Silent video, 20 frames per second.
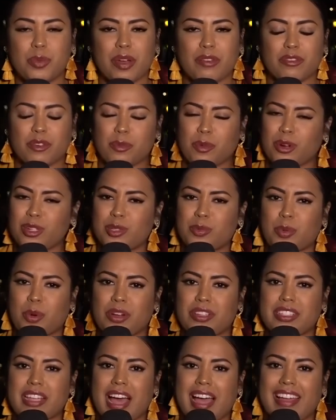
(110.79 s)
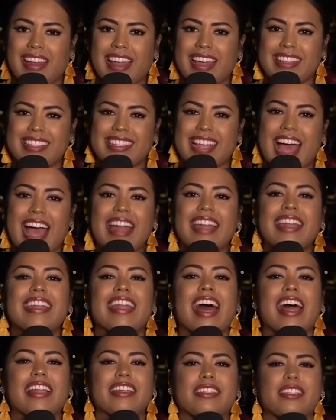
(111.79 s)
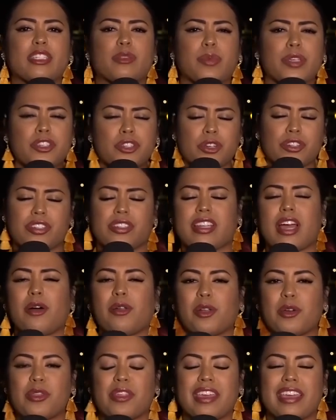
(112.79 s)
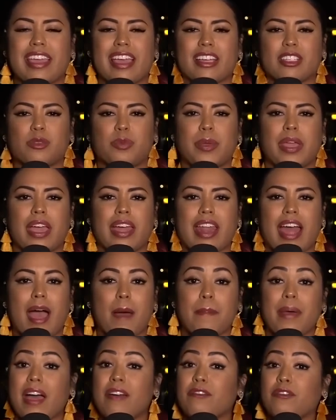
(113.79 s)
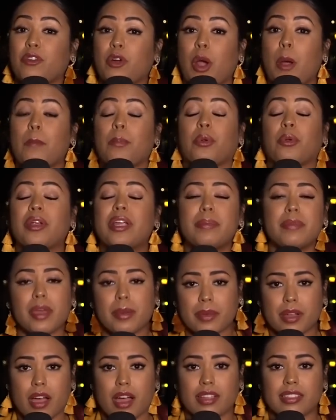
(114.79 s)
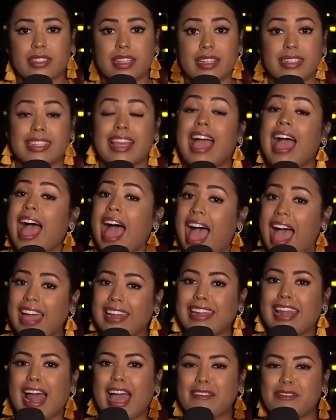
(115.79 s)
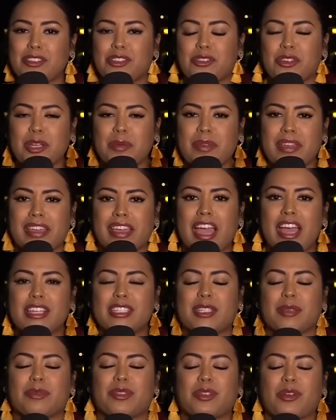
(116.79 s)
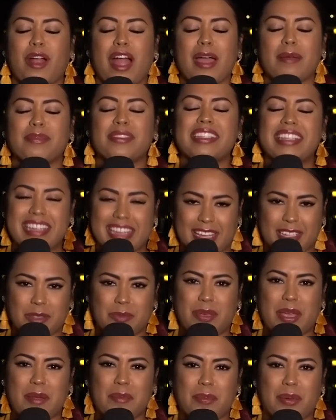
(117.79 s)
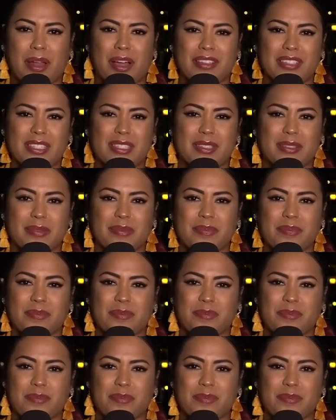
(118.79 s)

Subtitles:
And for more sports highlights and analysis, be sure to download the ESPN app. And for premium content and live streaming, subscribe to ESPN Plus.